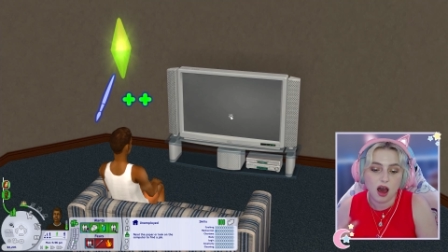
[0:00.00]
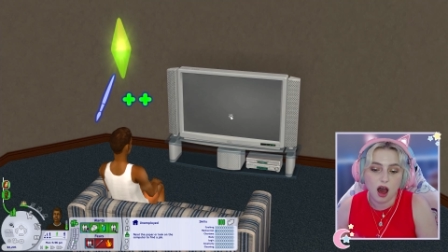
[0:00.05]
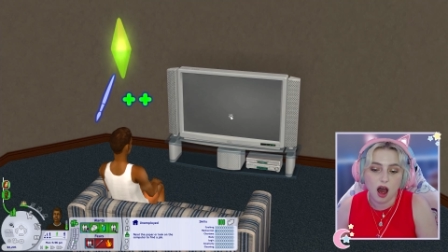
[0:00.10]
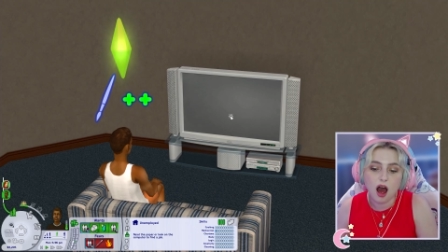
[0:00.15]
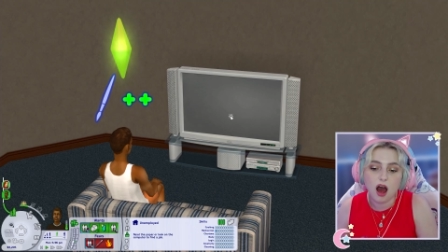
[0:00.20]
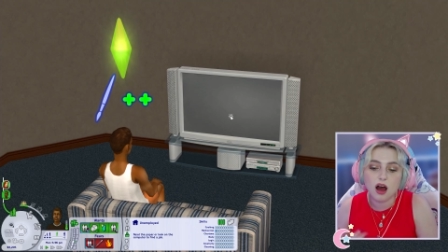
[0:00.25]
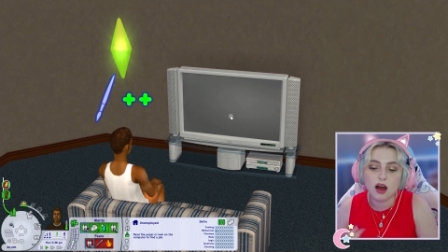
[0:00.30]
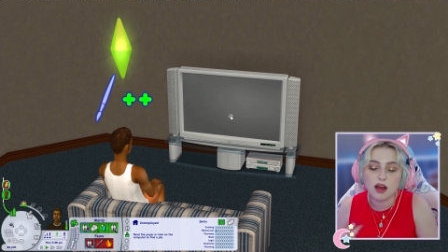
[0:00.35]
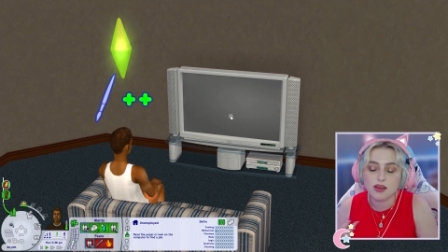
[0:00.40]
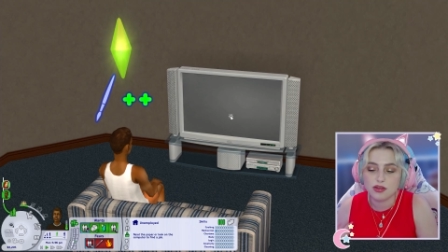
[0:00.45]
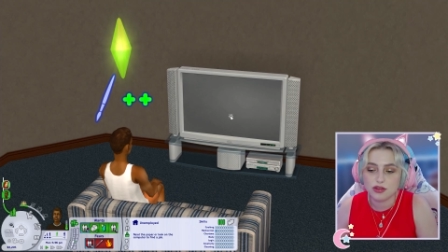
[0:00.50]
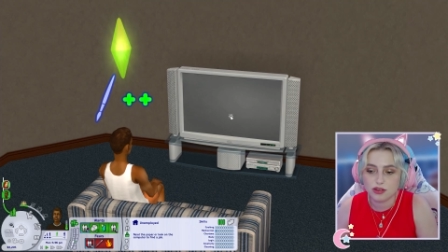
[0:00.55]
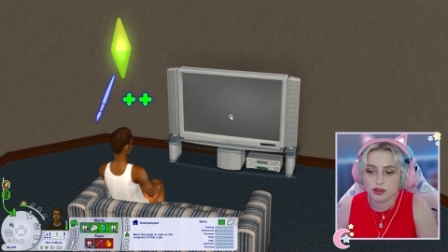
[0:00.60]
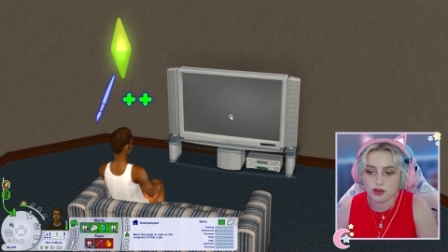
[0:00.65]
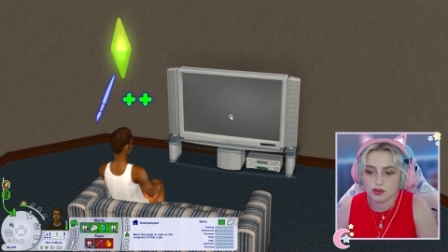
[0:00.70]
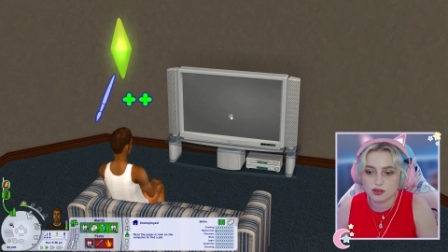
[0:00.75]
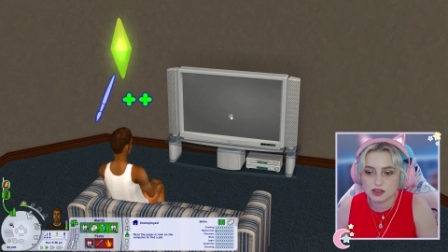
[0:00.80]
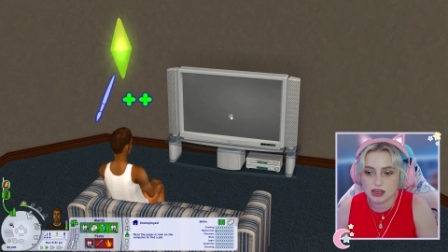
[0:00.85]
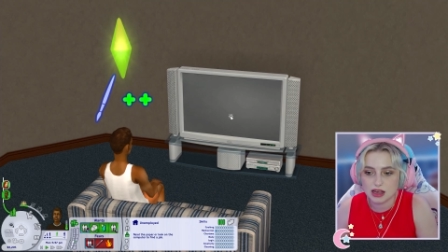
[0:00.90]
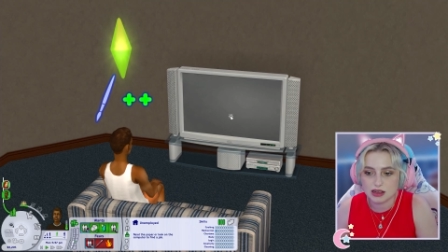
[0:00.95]
art
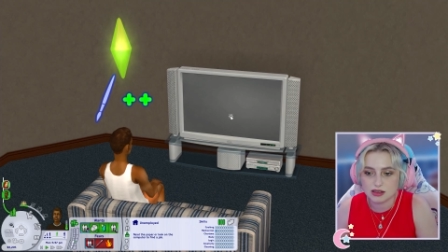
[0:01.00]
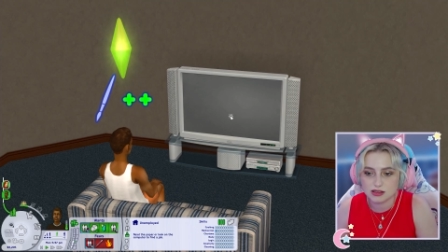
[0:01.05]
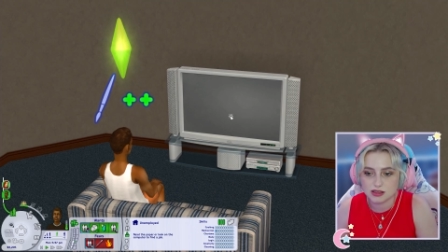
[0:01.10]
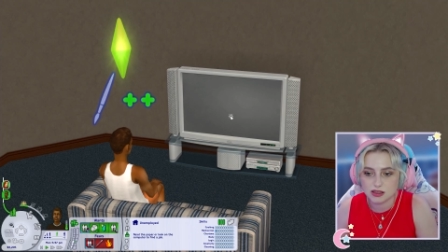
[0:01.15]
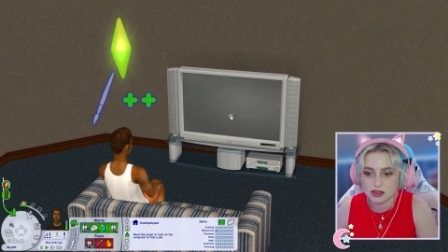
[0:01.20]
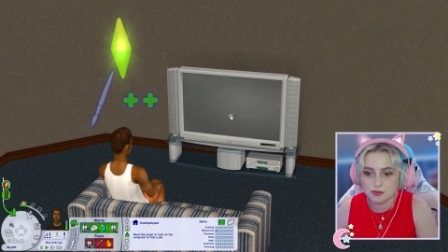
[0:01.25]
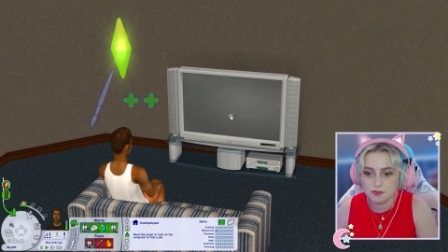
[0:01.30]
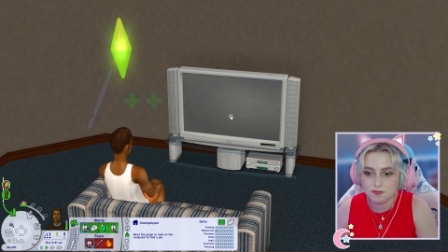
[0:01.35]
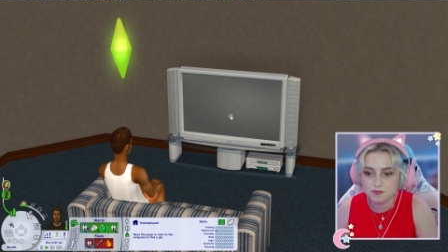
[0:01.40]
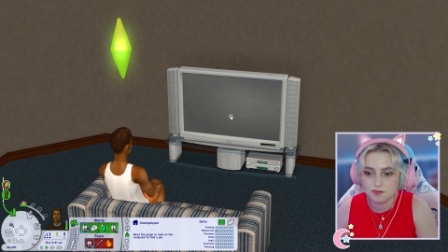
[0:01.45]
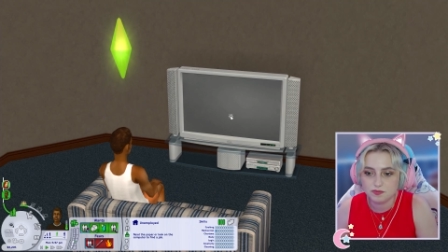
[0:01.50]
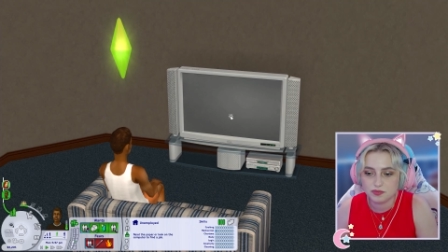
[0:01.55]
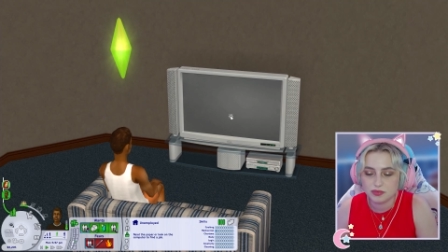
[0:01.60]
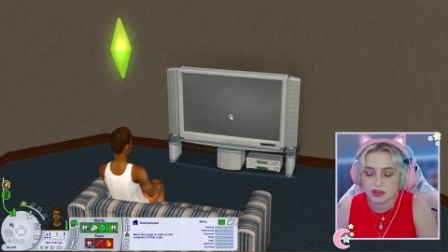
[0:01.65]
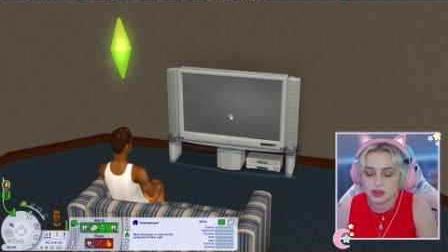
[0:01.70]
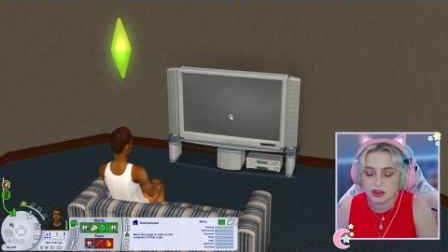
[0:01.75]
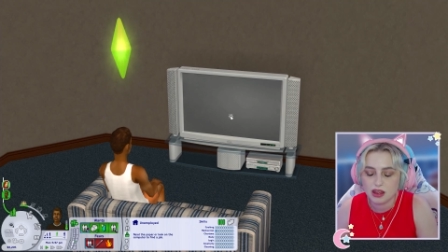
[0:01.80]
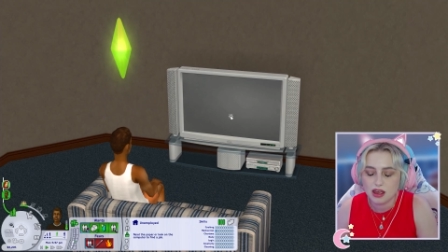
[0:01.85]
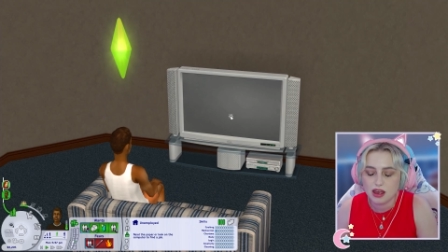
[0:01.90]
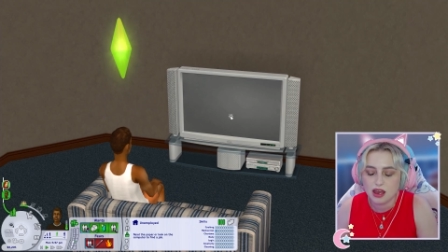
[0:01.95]
enthusiasm
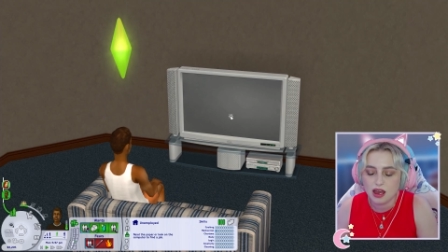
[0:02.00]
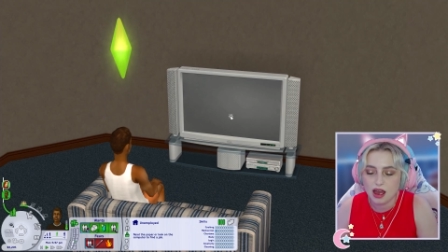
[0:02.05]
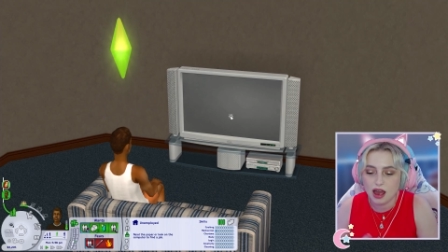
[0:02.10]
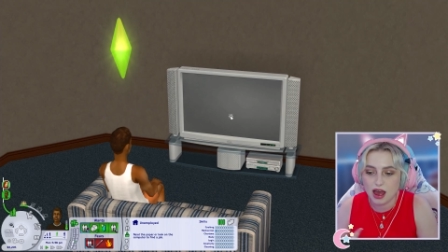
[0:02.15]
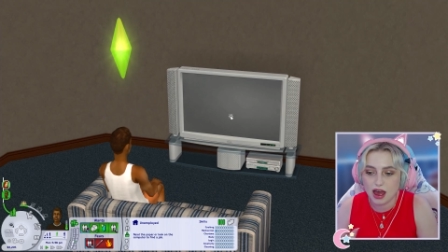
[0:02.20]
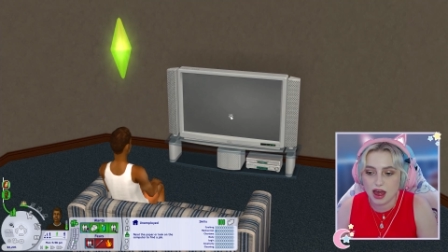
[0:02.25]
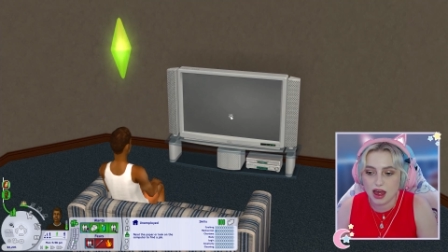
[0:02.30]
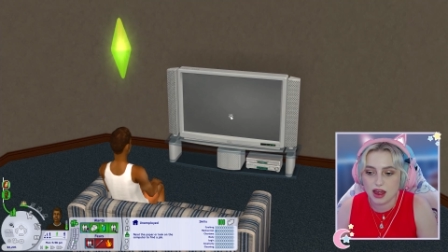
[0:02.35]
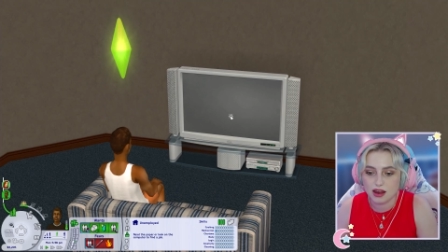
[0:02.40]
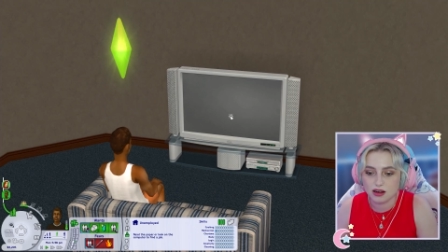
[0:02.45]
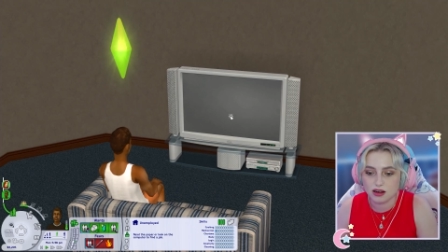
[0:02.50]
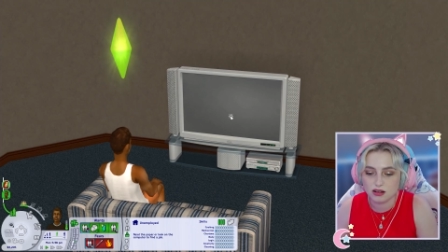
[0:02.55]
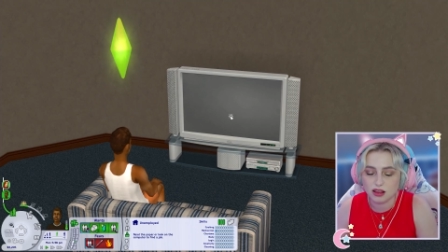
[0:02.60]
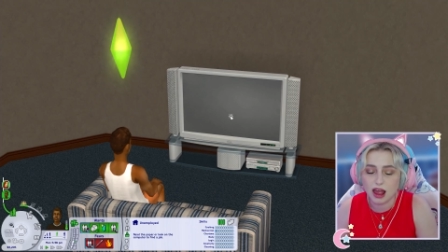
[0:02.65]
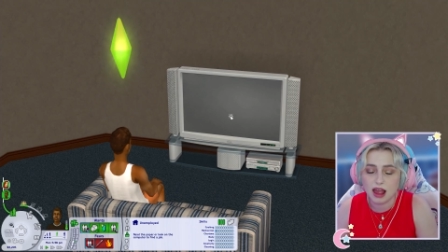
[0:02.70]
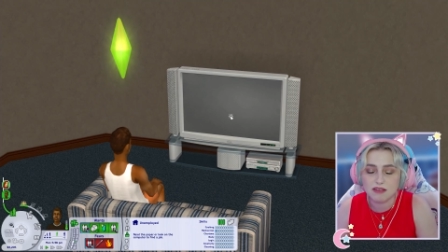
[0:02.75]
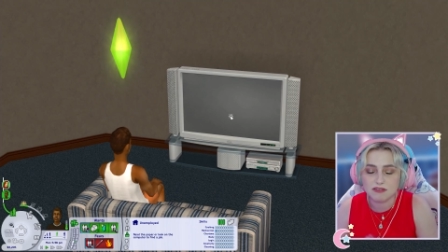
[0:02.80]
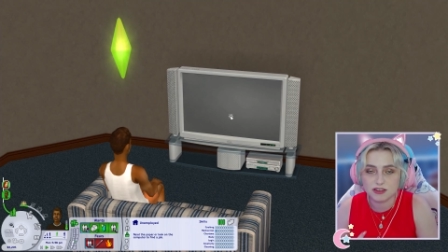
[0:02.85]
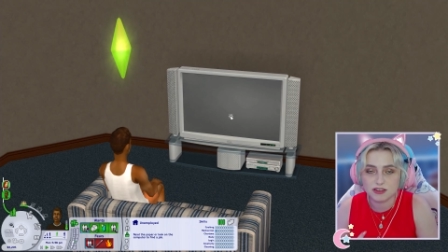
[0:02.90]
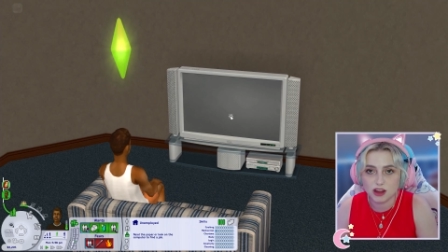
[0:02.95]
and
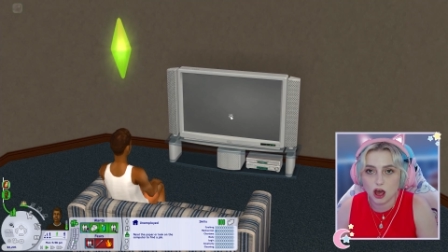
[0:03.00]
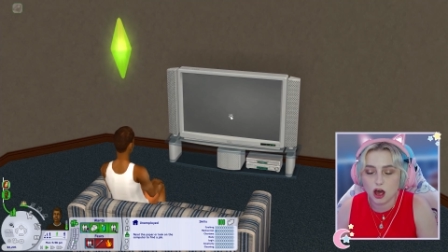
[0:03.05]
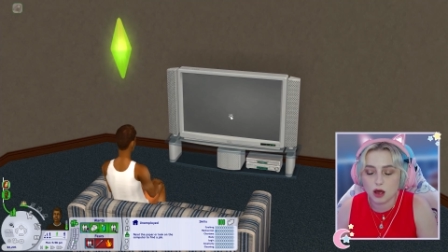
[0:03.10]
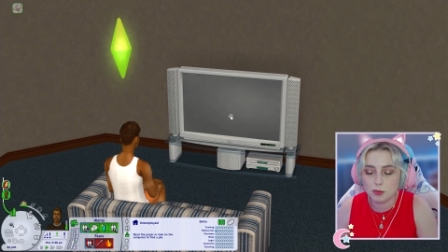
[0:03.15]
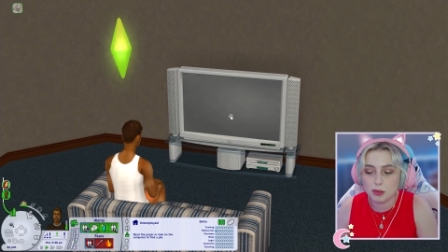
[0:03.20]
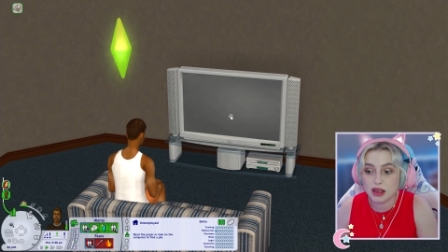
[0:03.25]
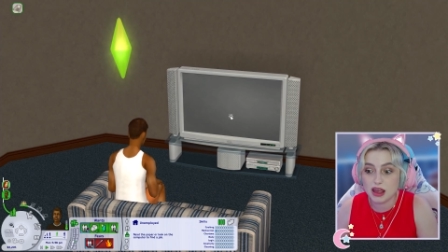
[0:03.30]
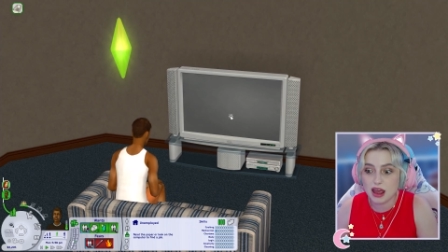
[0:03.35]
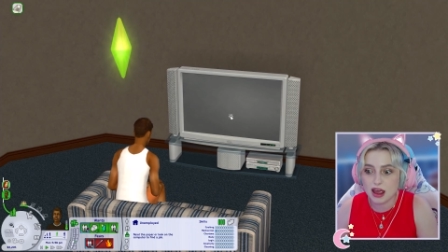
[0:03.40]
like for the hobby,